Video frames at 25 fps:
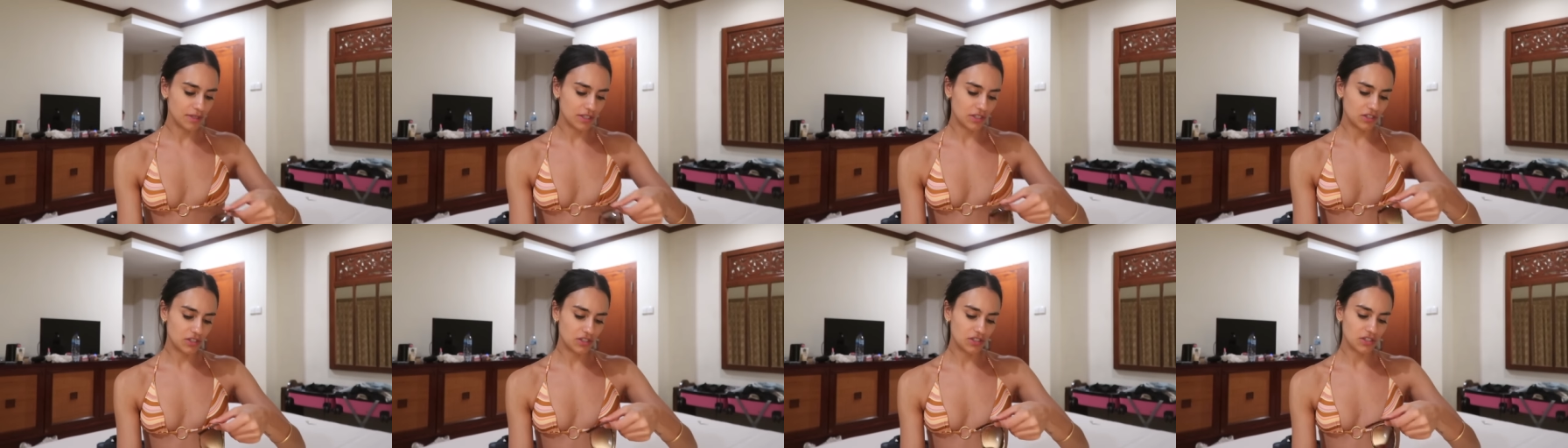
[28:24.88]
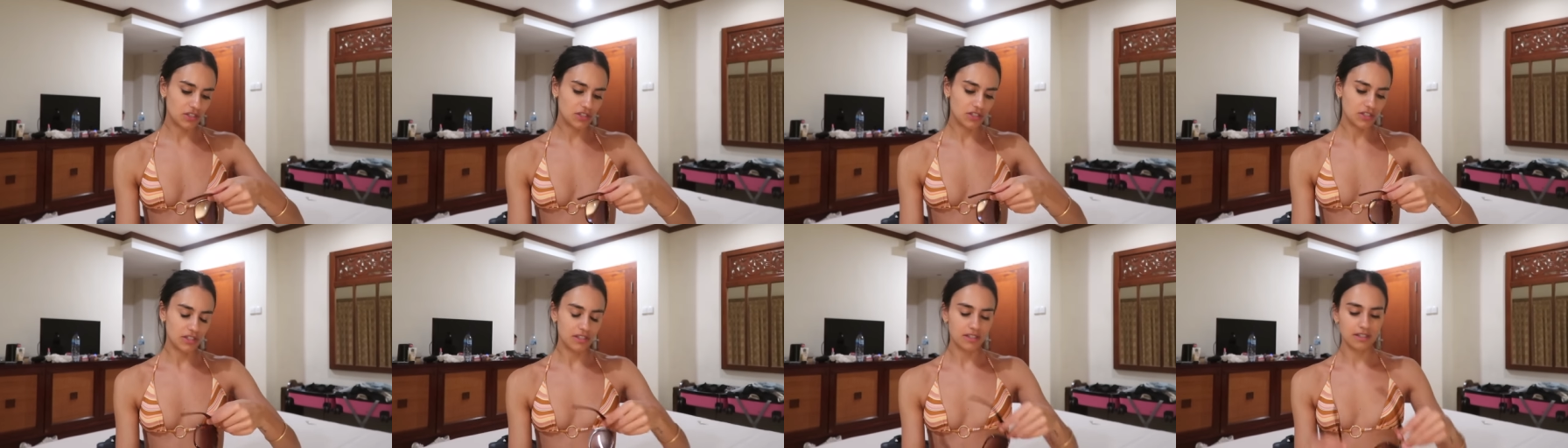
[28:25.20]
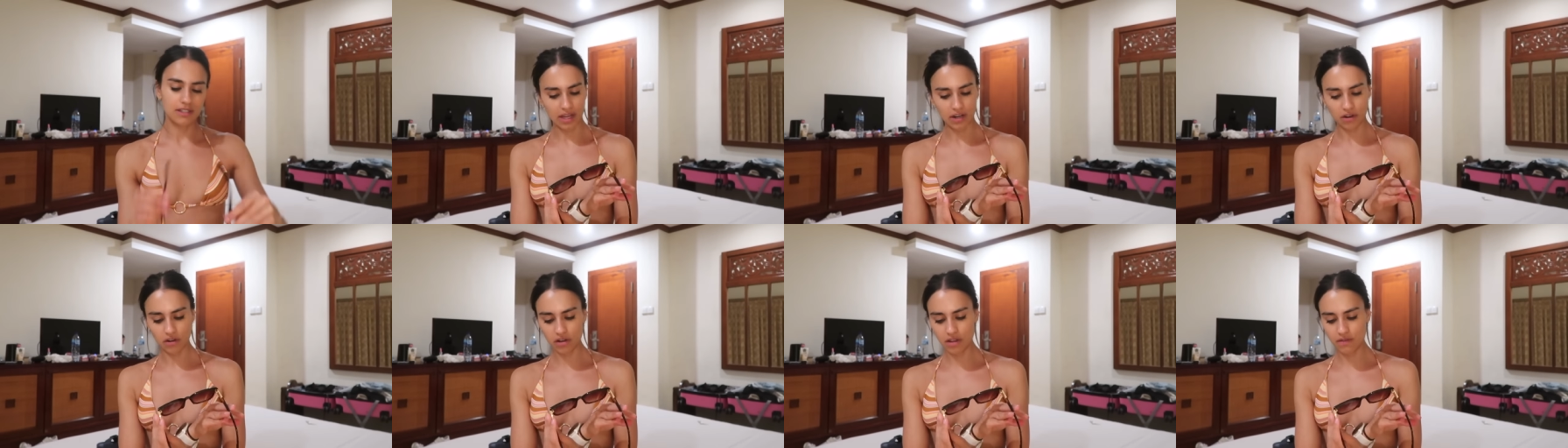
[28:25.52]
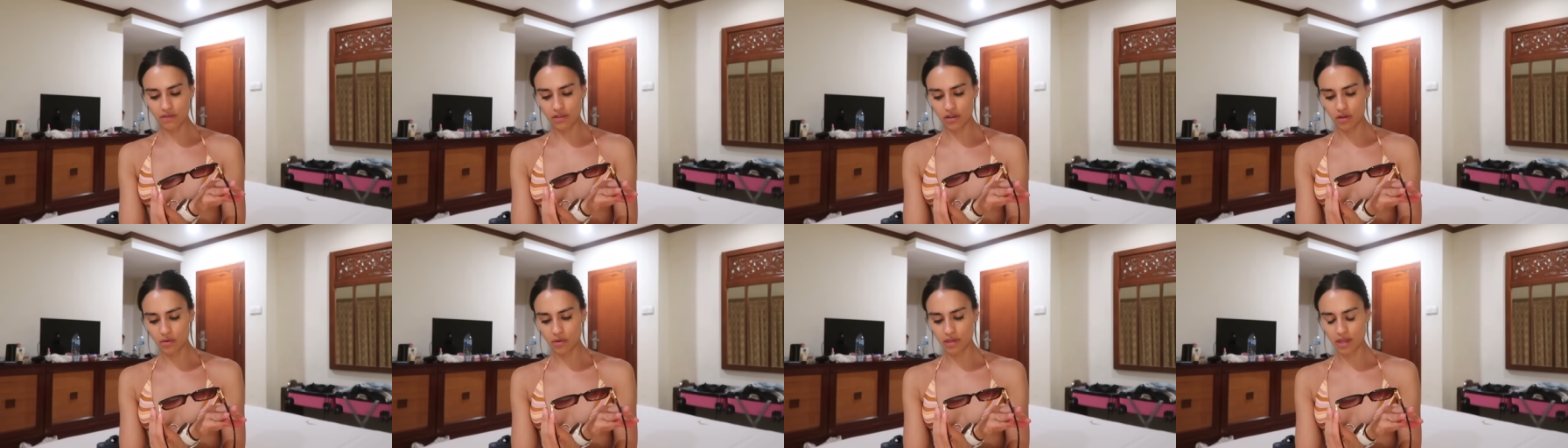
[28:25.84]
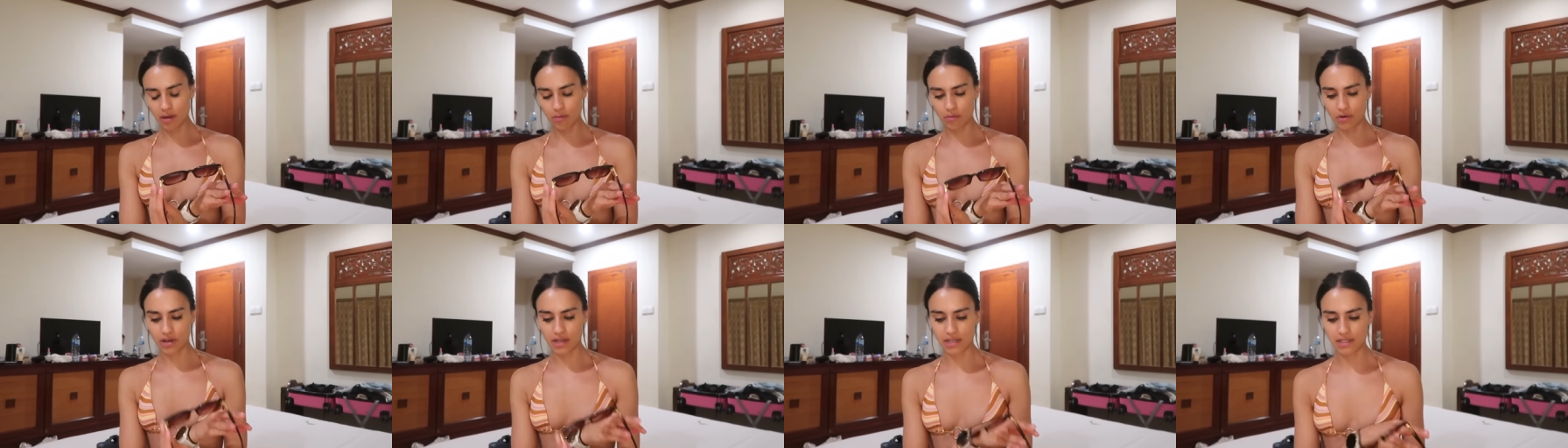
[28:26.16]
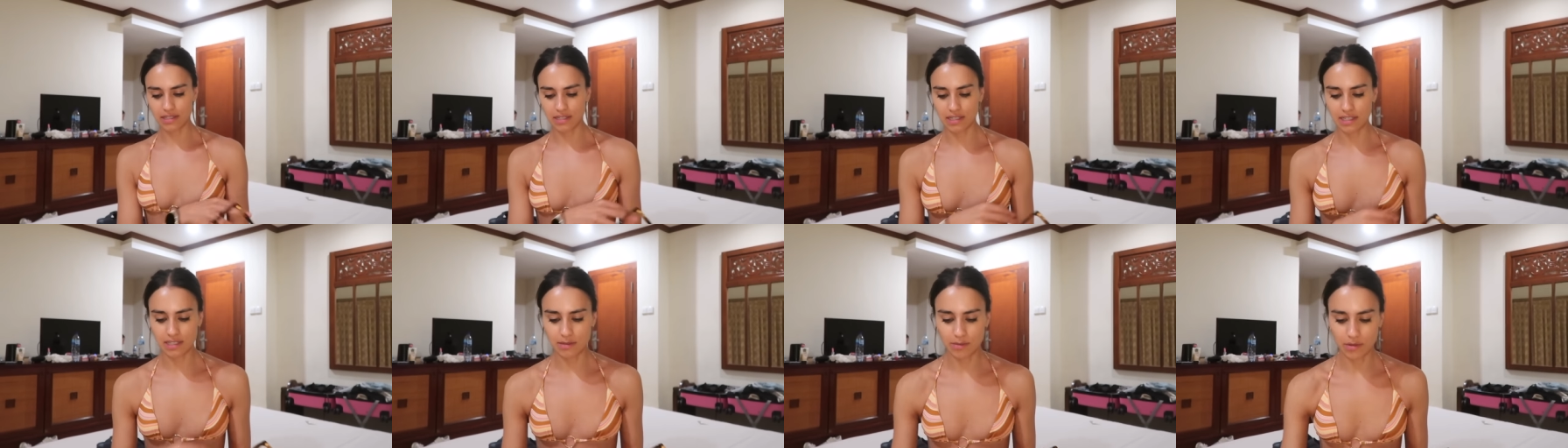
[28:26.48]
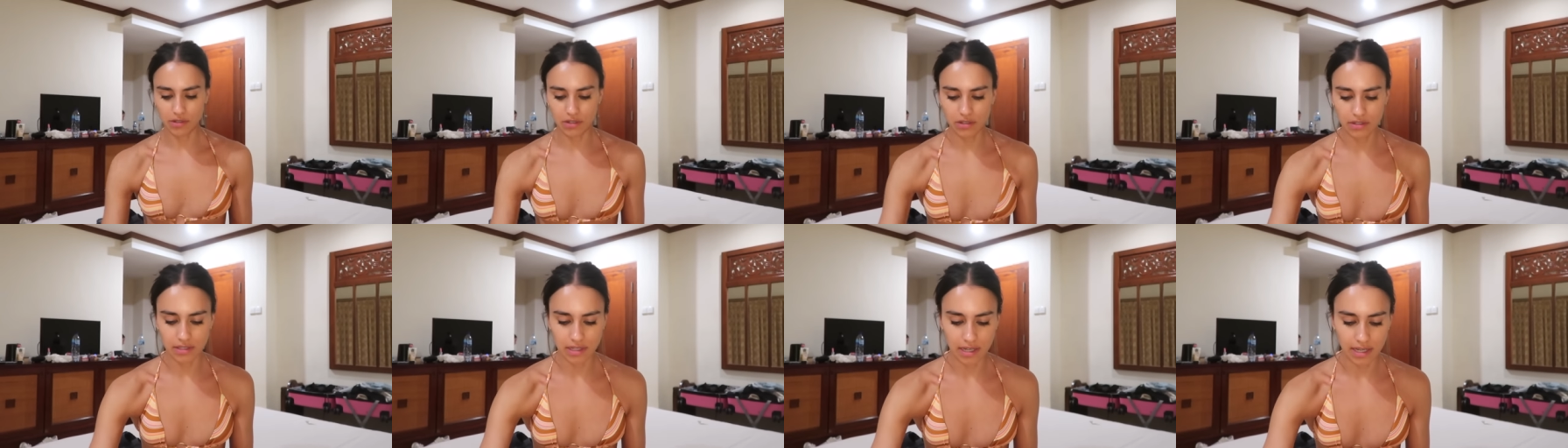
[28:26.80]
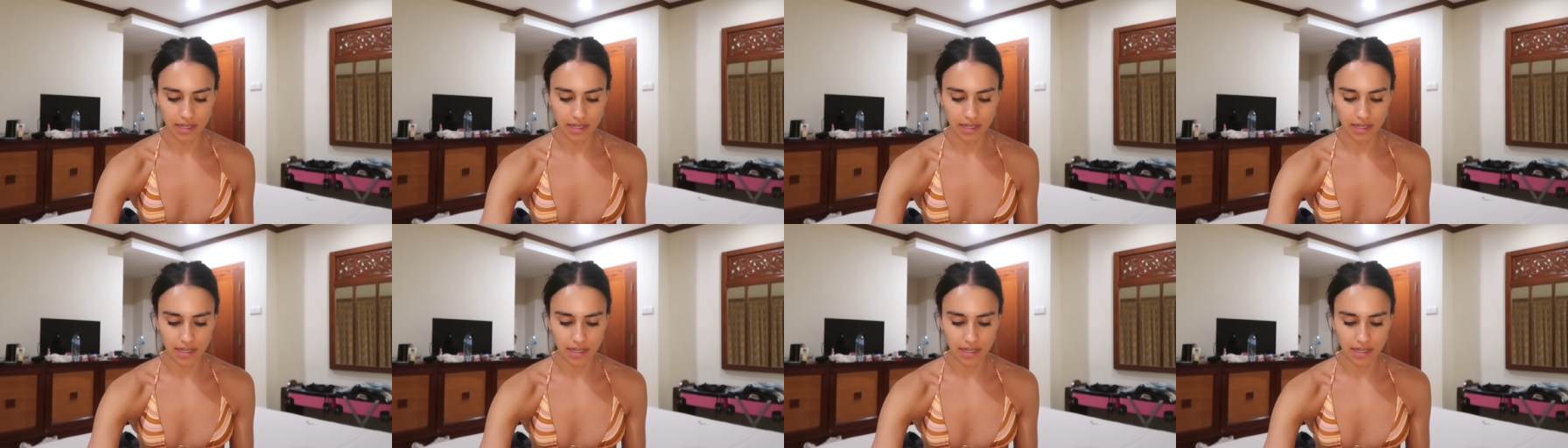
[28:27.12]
which I don't even know what that brand is because